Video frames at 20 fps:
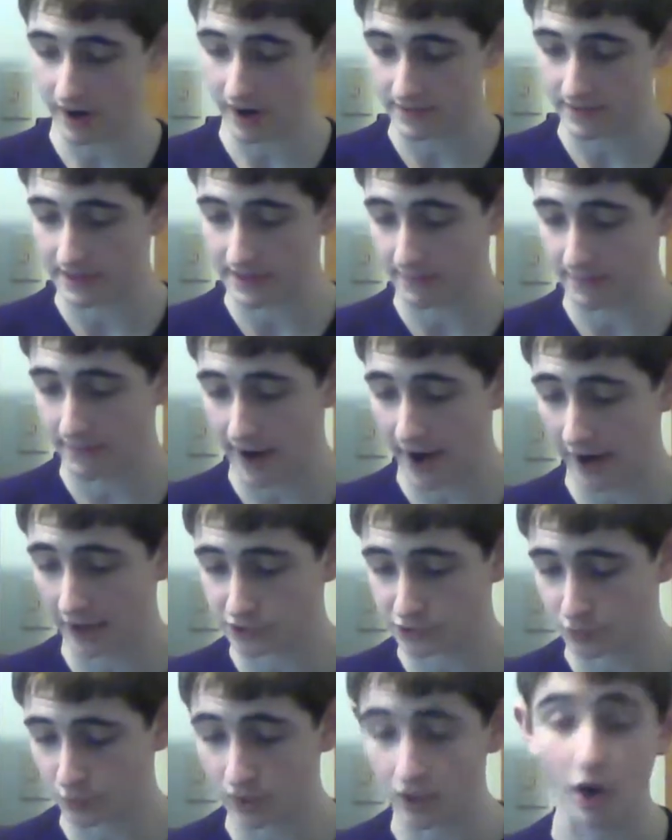and that the
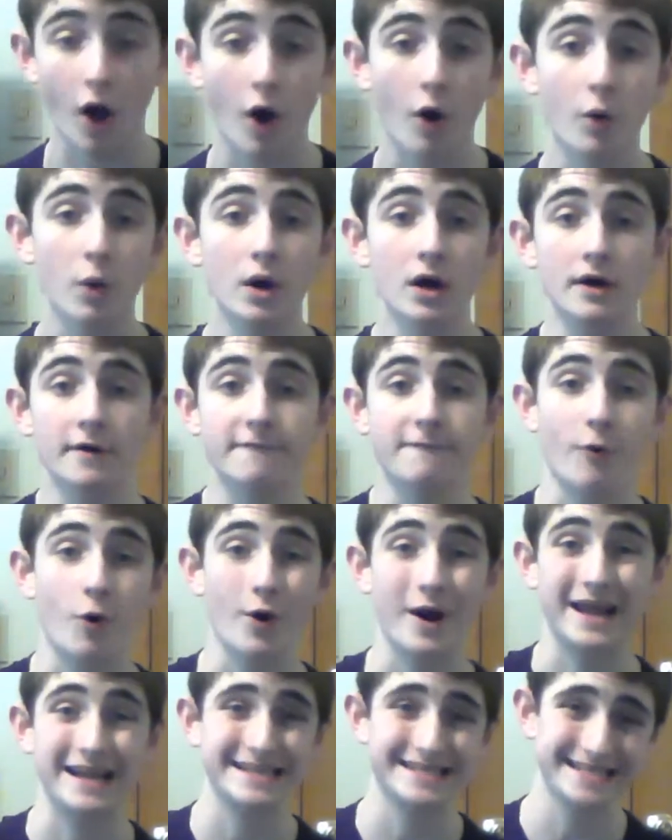Packers will go
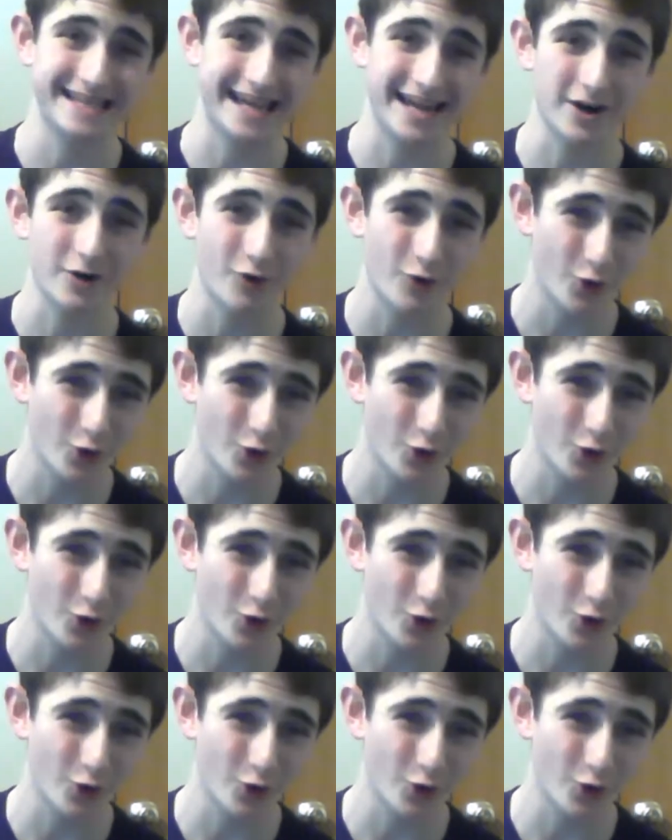for a center